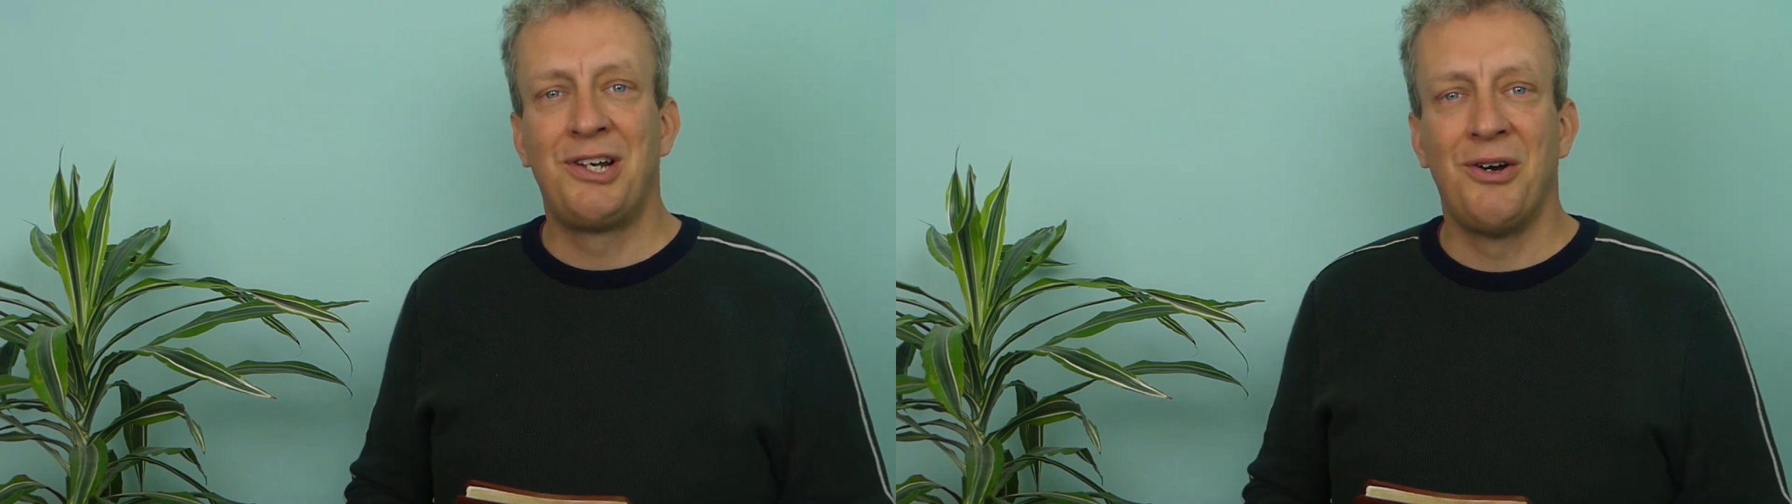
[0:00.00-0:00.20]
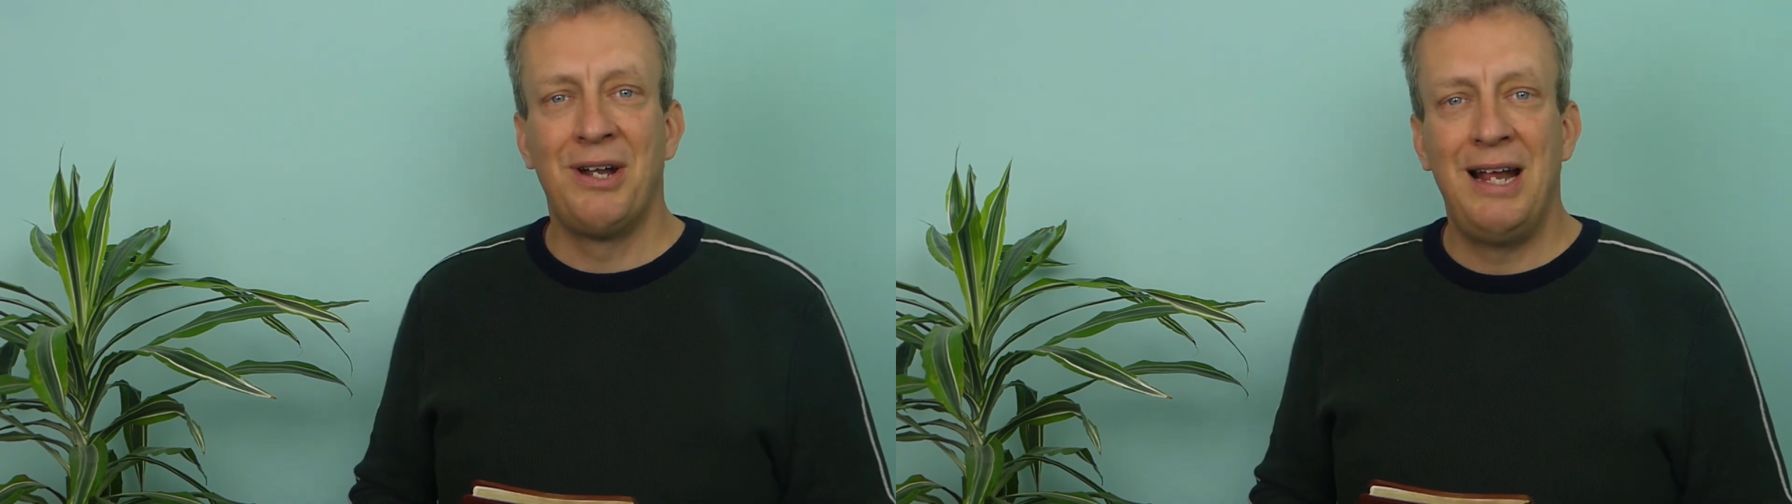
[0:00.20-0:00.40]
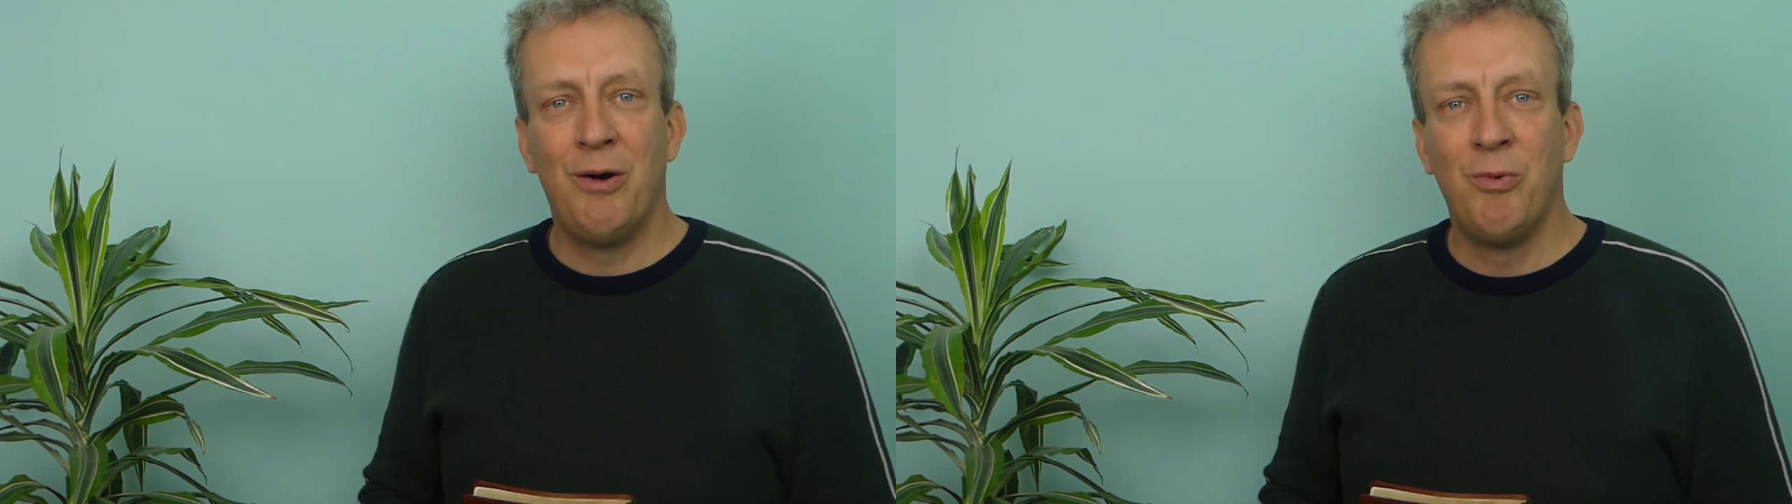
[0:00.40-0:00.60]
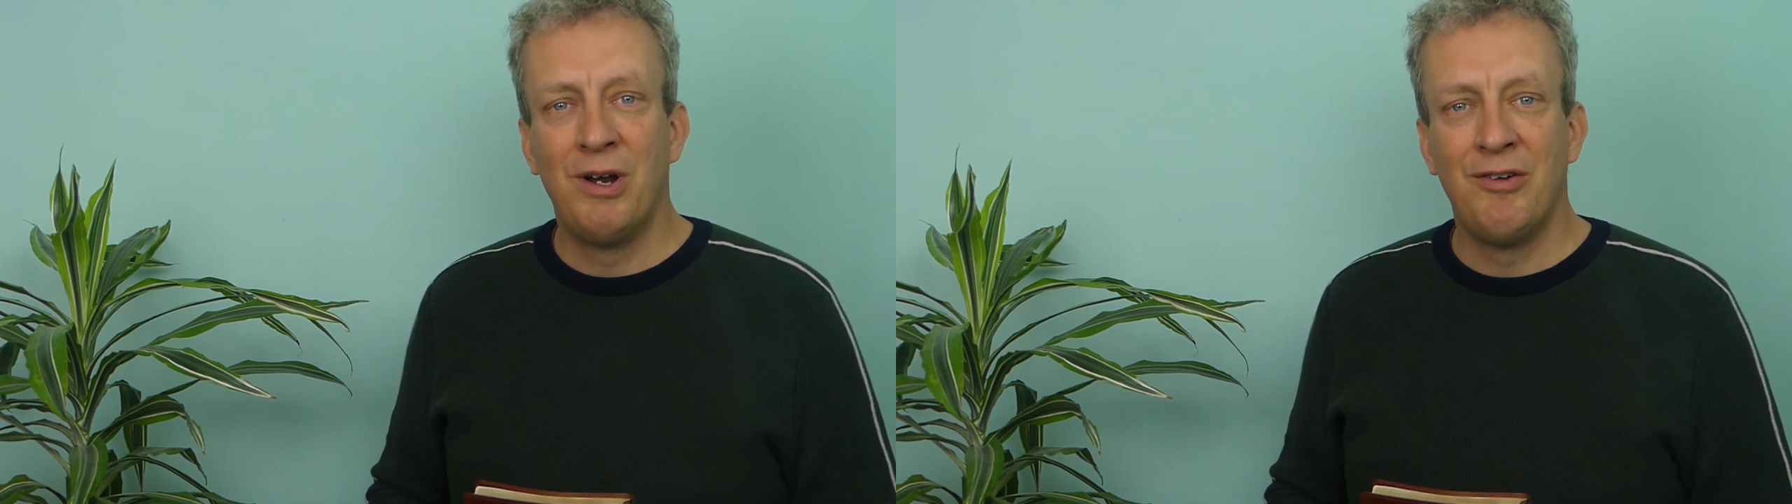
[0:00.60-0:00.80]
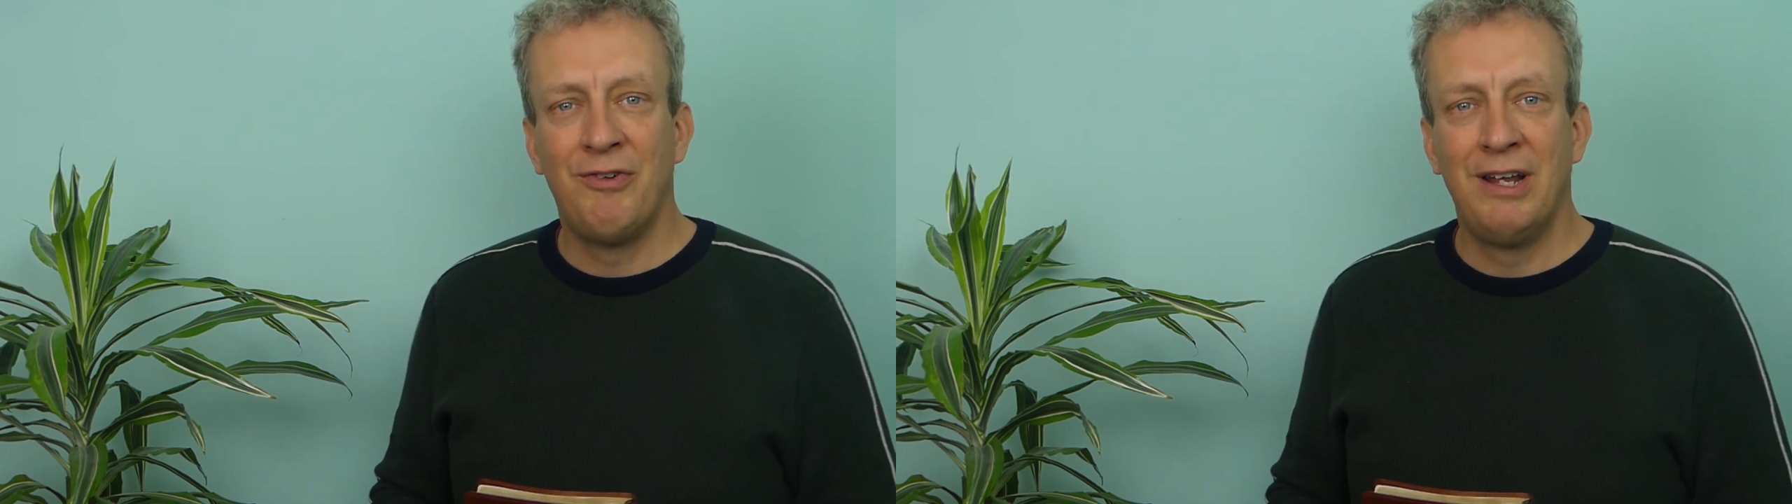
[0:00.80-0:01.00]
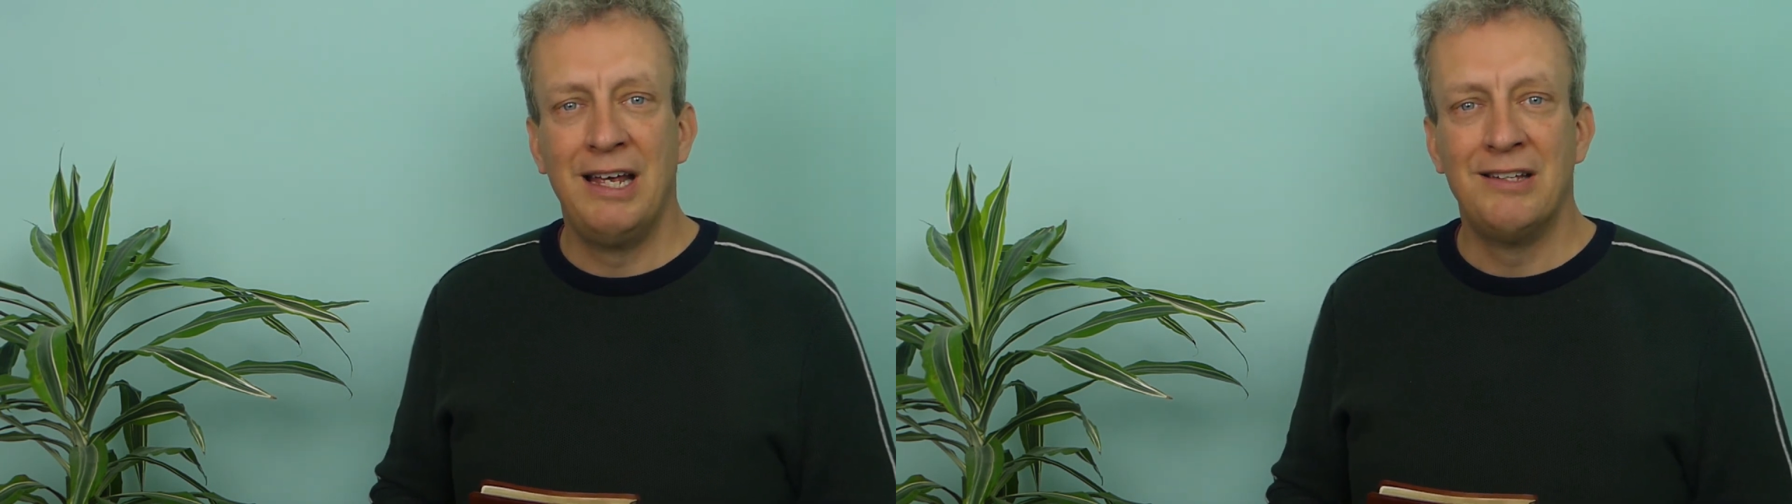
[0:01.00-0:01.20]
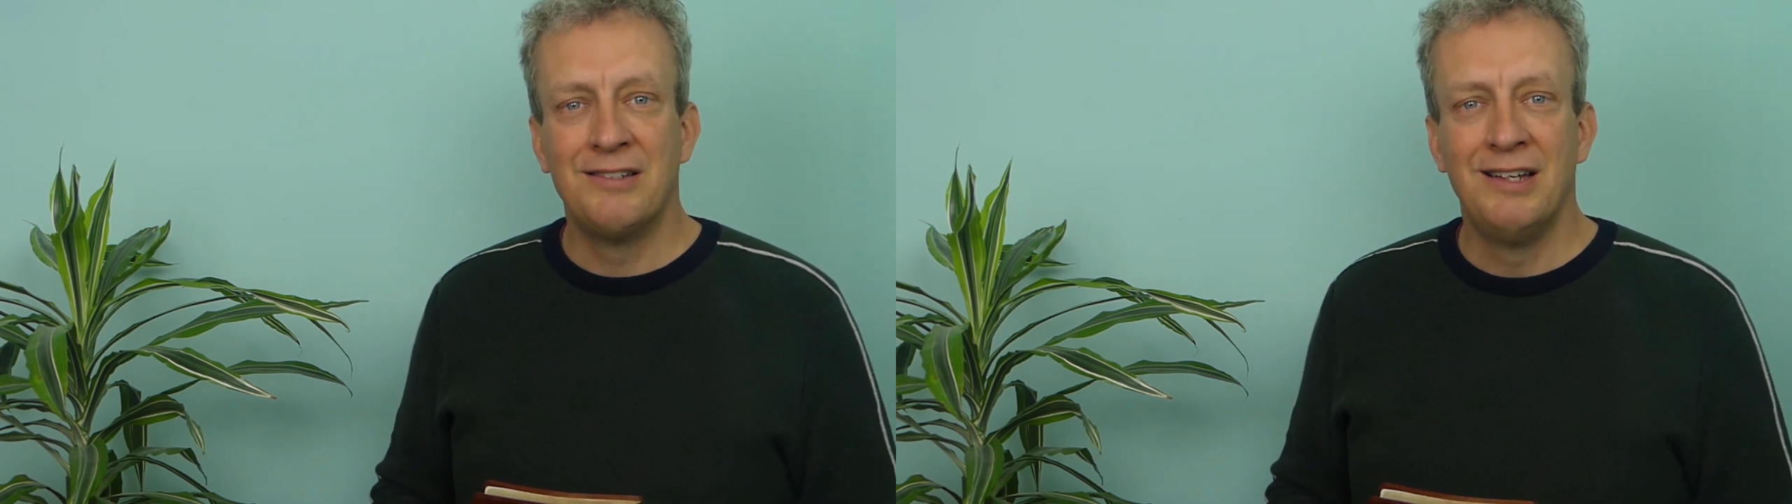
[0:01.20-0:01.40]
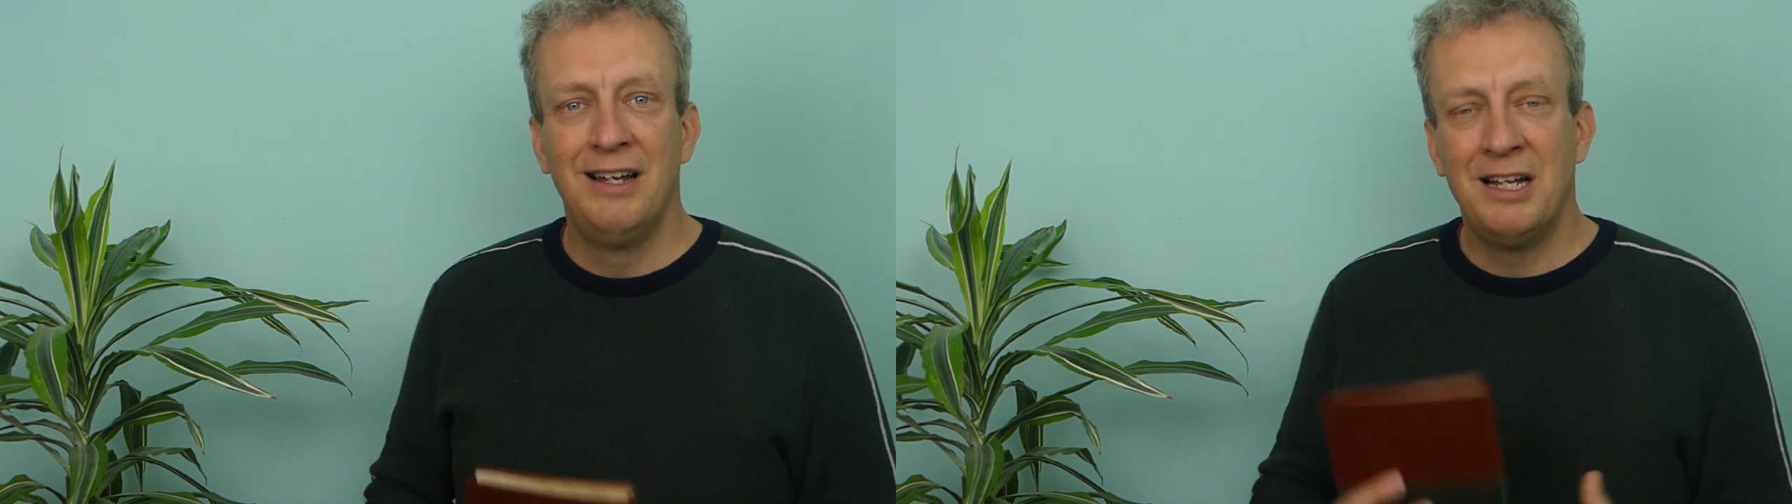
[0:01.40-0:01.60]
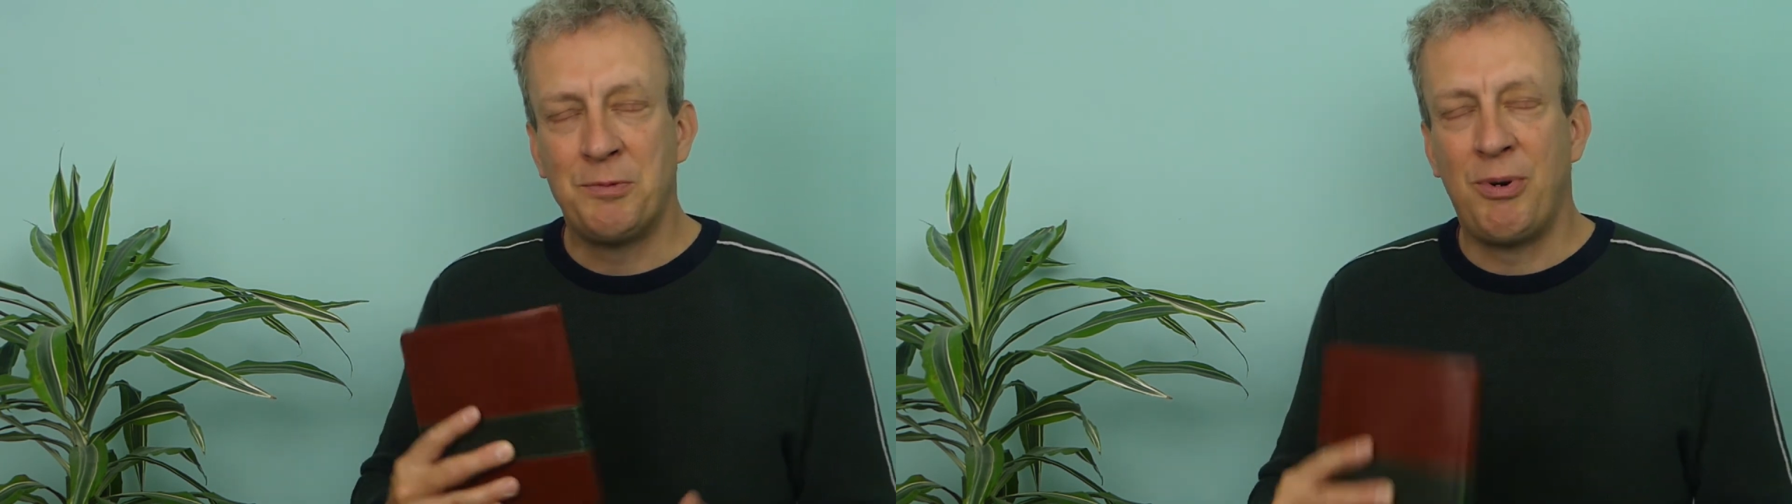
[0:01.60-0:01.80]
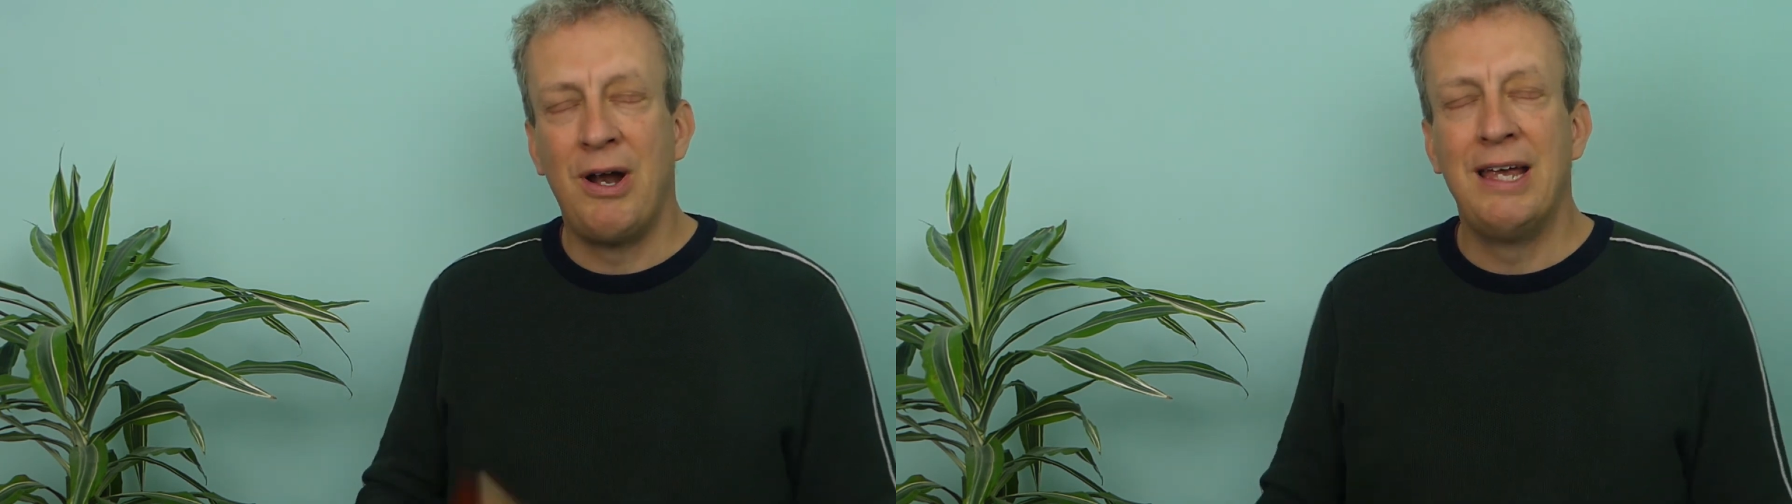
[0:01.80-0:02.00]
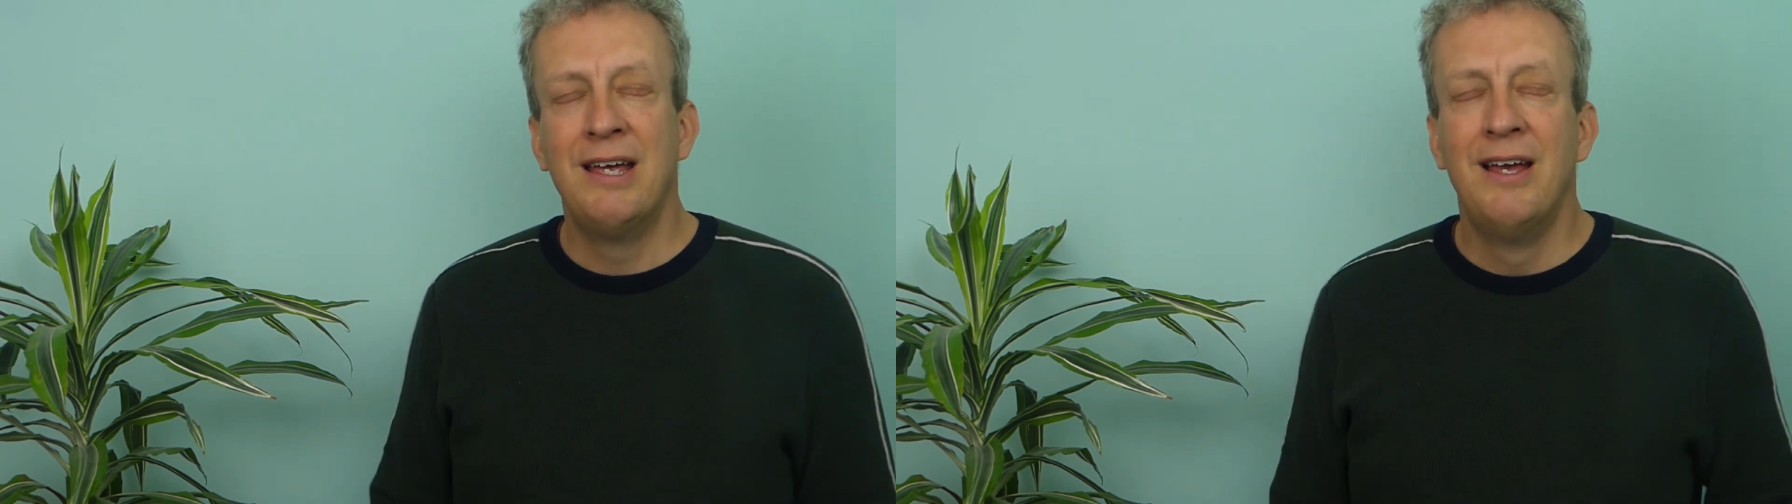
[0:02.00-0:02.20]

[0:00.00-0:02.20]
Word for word: God and how wonderful He is. Let's pray.